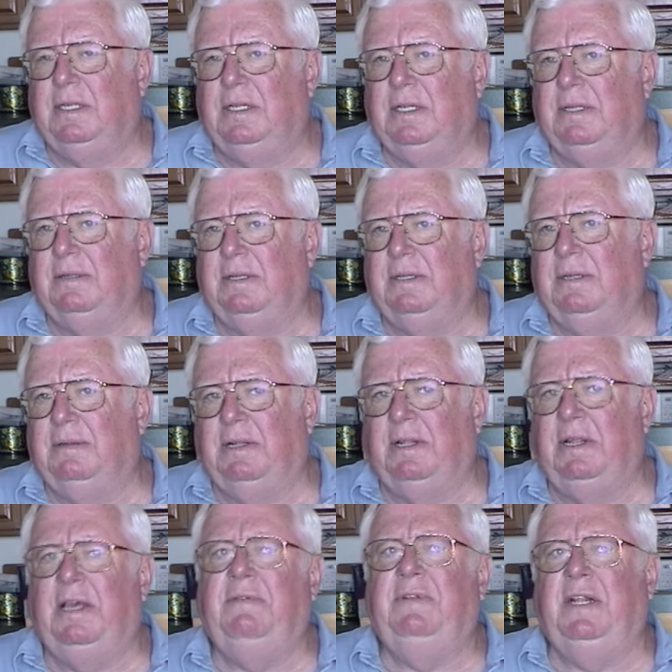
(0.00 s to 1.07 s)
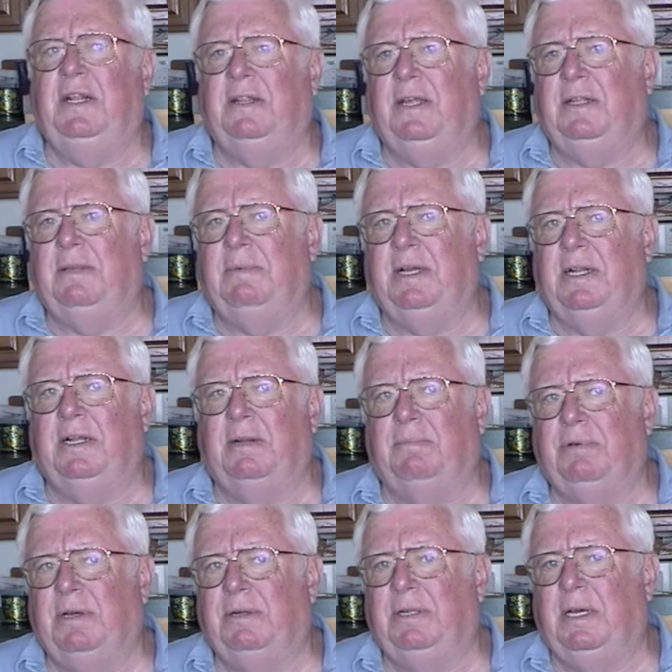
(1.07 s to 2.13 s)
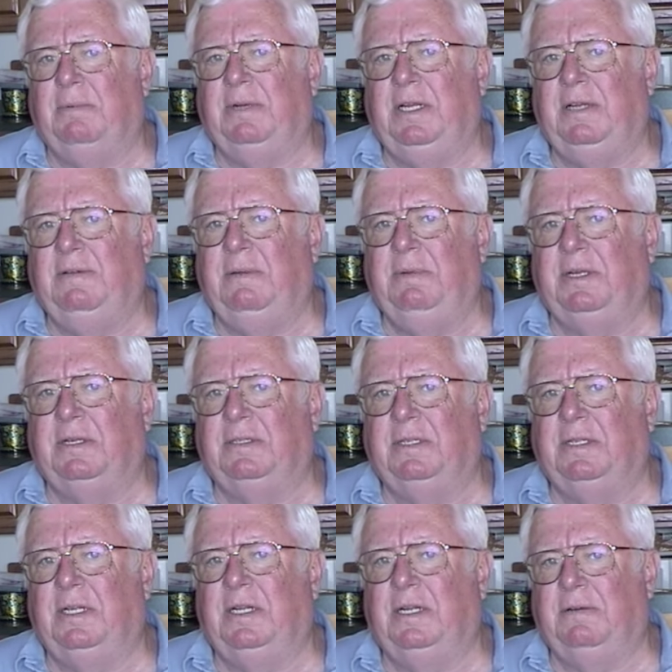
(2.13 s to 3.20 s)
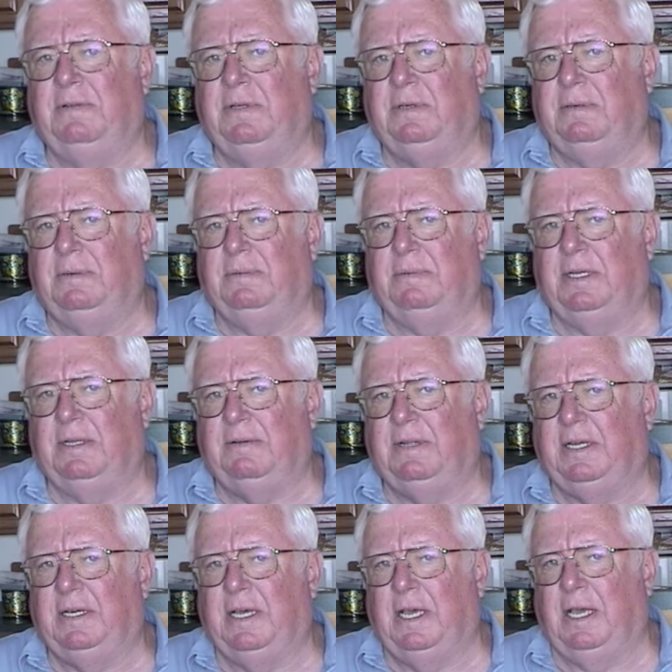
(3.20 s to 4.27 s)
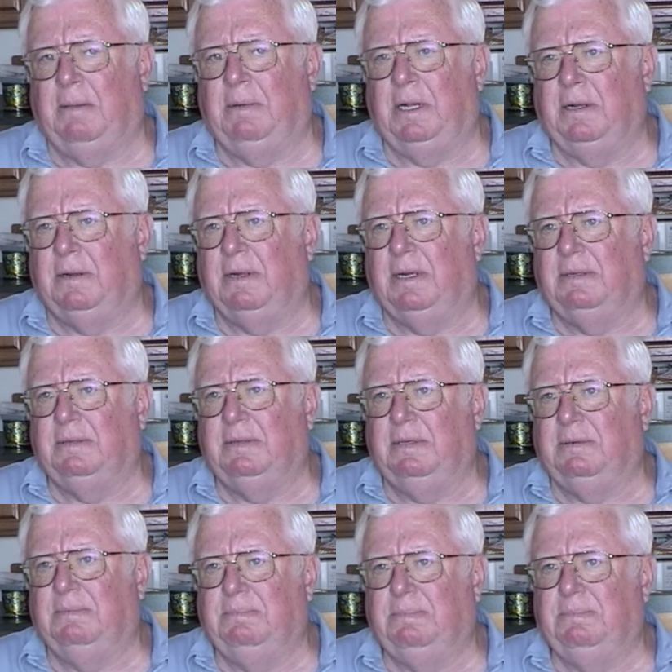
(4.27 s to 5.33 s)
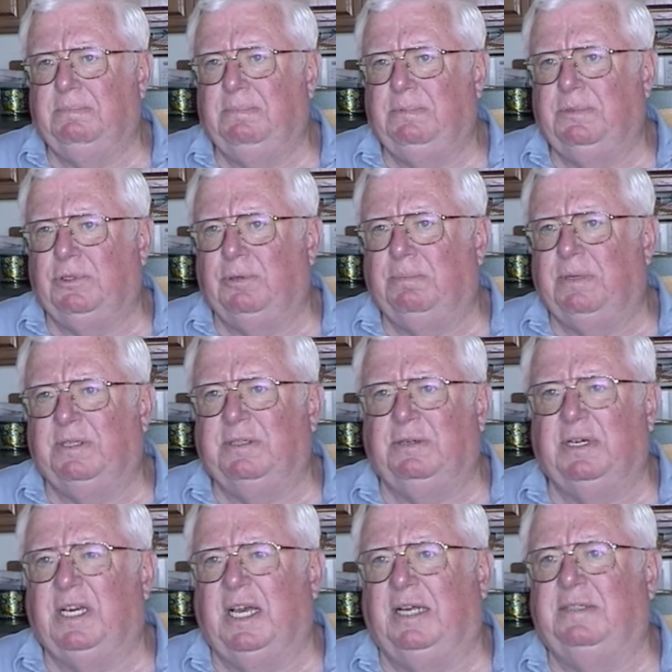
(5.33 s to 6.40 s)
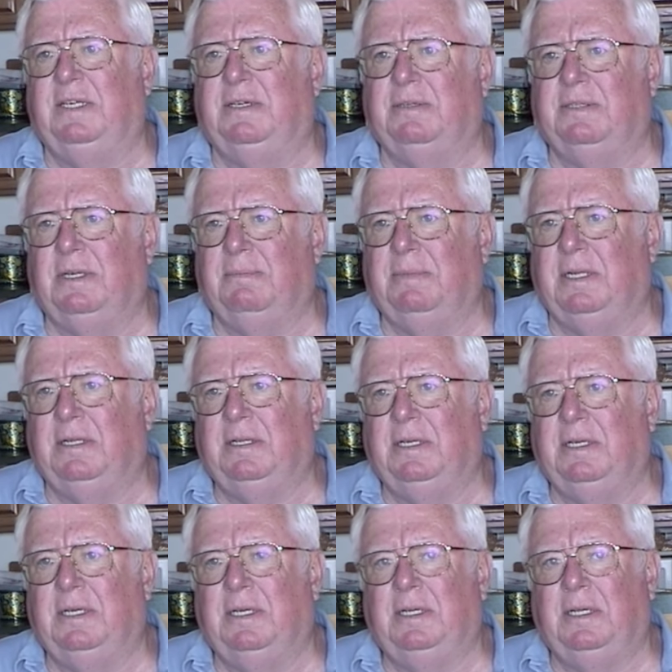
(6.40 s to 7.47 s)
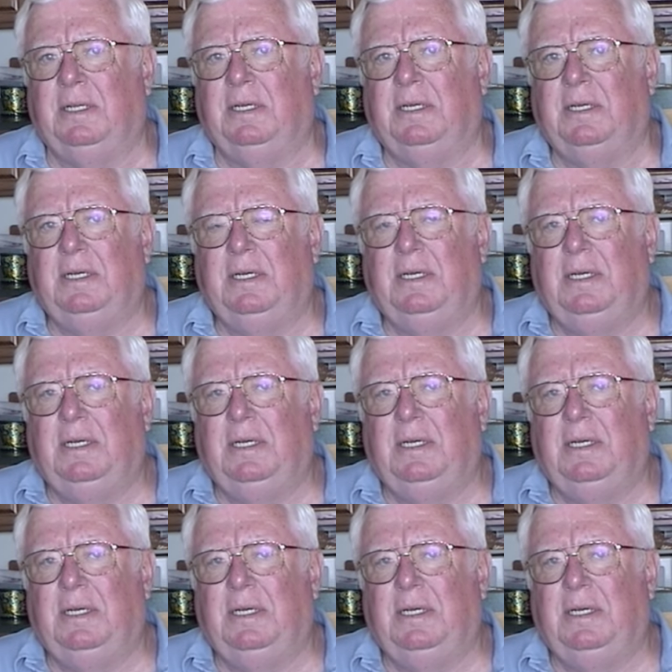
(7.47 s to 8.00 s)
and then the, uh, and in the evening, I think they might have had a prayer time in the evening because then they'd have their, they have like a habit or a, uh, you know, surplice or a cassock or something like that. And uh,